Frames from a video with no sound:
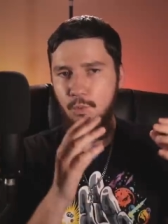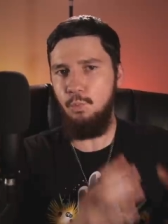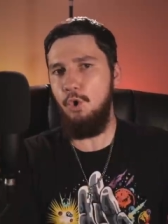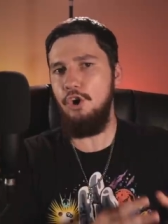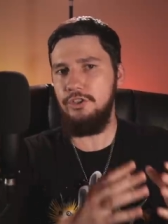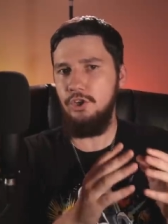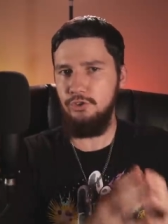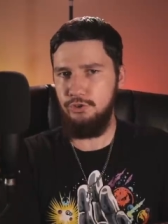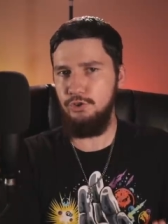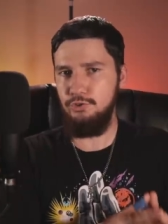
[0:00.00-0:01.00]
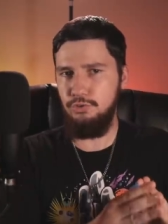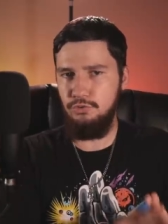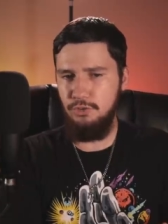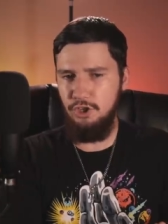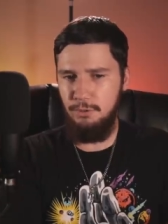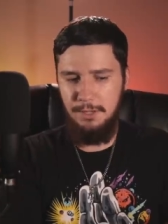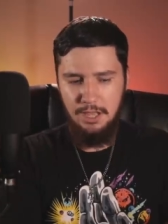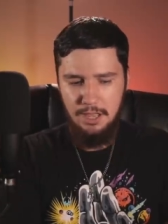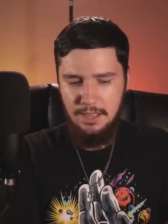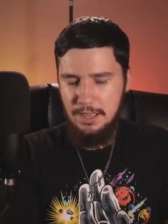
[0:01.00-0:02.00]
work on Google Chrome
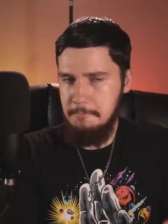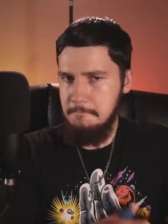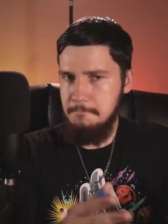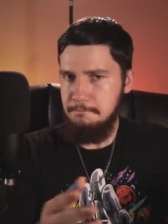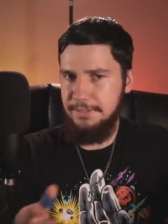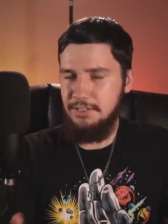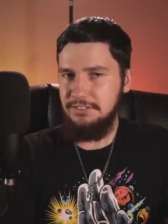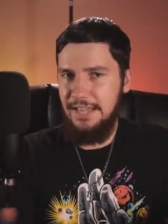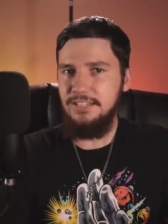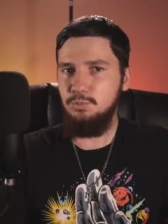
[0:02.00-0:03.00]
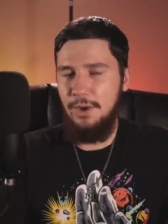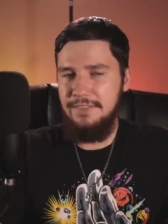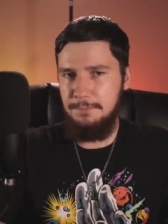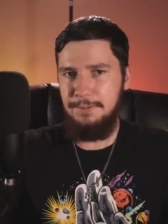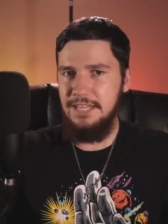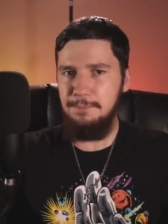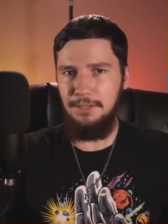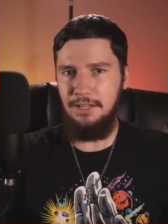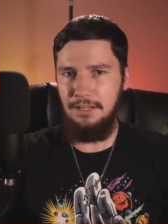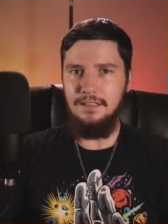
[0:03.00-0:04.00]
because that's where the
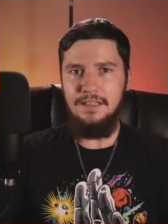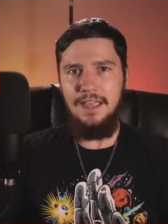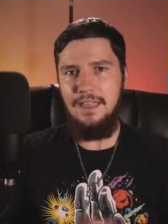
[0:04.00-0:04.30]
people are.